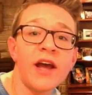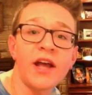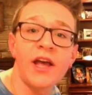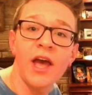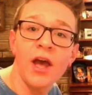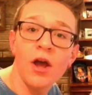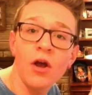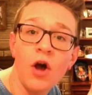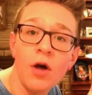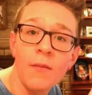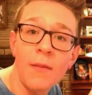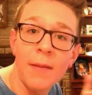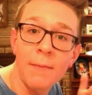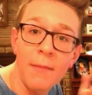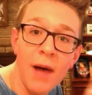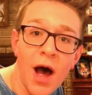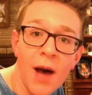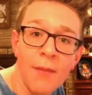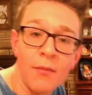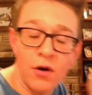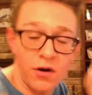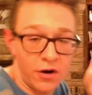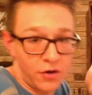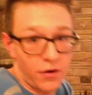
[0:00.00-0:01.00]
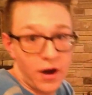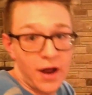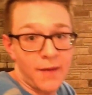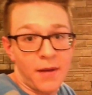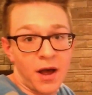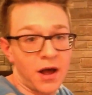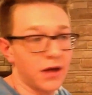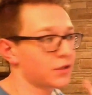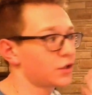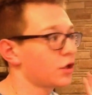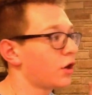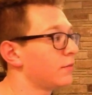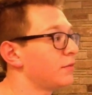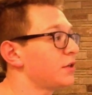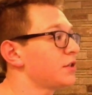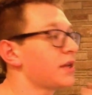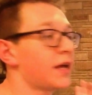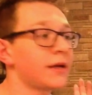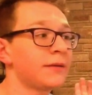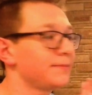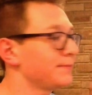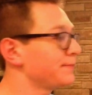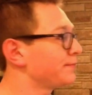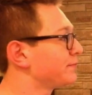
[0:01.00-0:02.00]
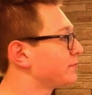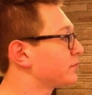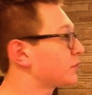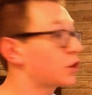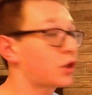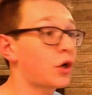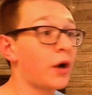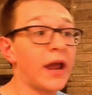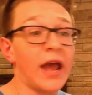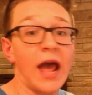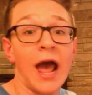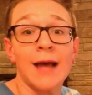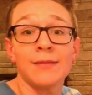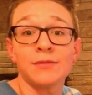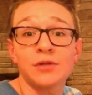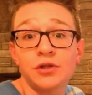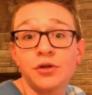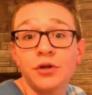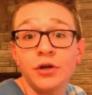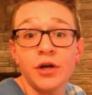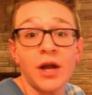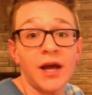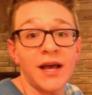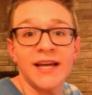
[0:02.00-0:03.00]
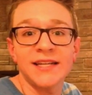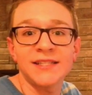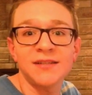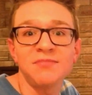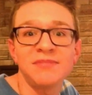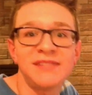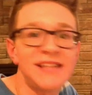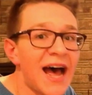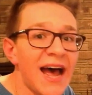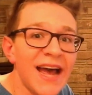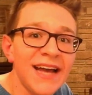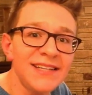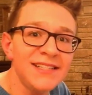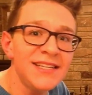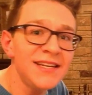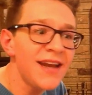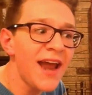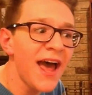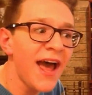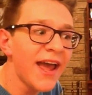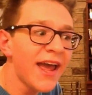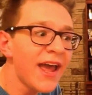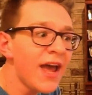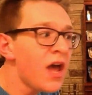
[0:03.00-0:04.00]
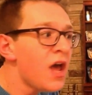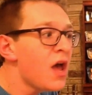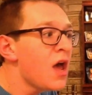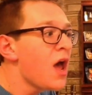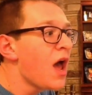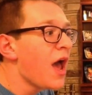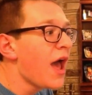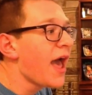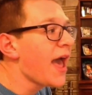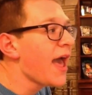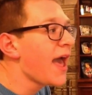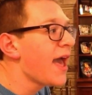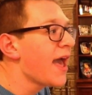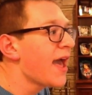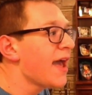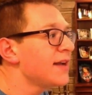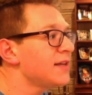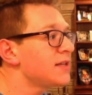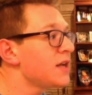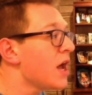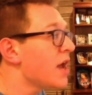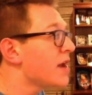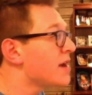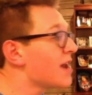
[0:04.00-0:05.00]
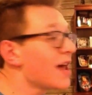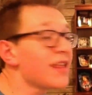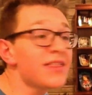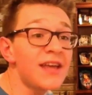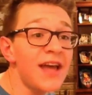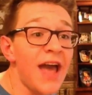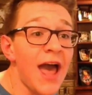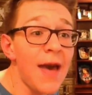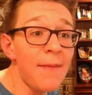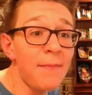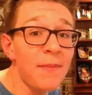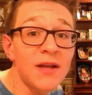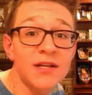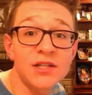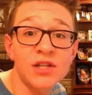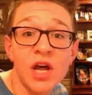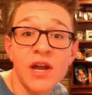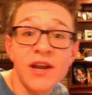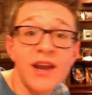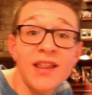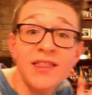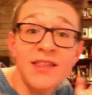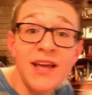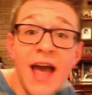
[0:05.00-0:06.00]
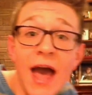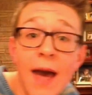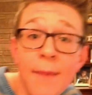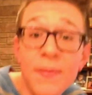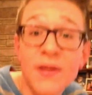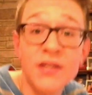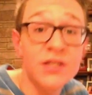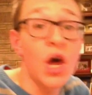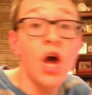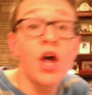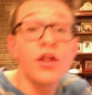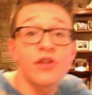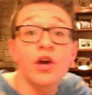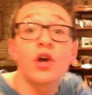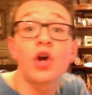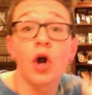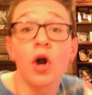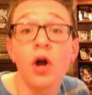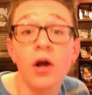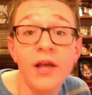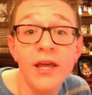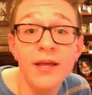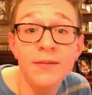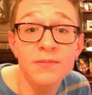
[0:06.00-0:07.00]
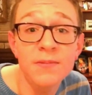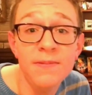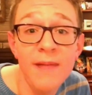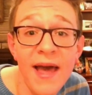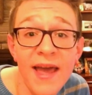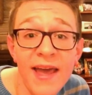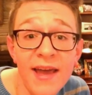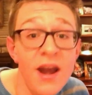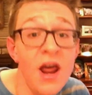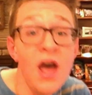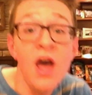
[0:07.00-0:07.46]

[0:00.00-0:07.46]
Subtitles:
can't call my mom or grandma. So I'm just like, great, I'm screwed. I guess I'm dying tonight. And nothing happens. Nothing happens. The girl keeps playing.